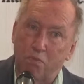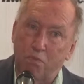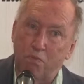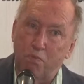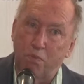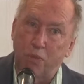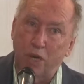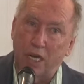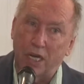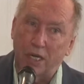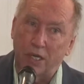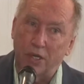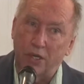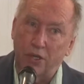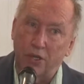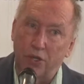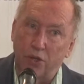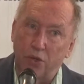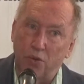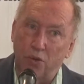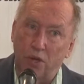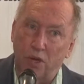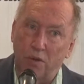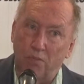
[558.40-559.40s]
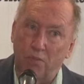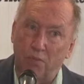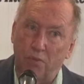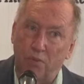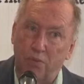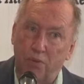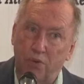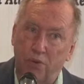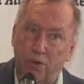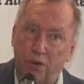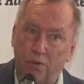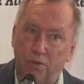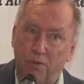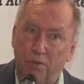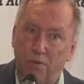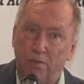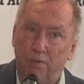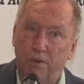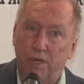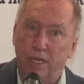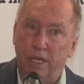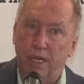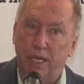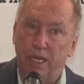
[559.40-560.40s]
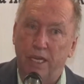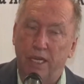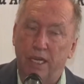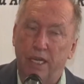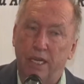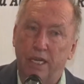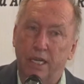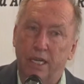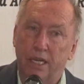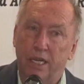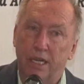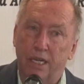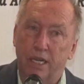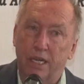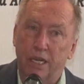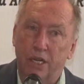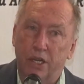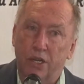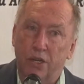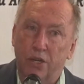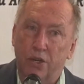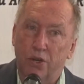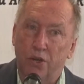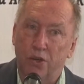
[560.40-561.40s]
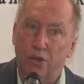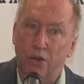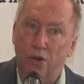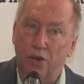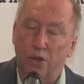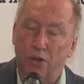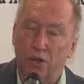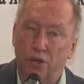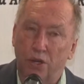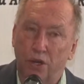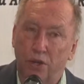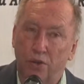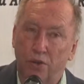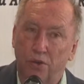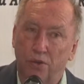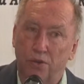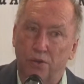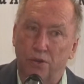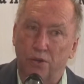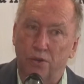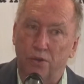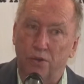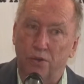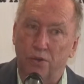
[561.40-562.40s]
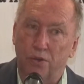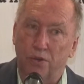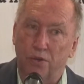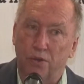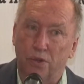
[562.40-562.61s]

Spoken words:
but you are probably not going to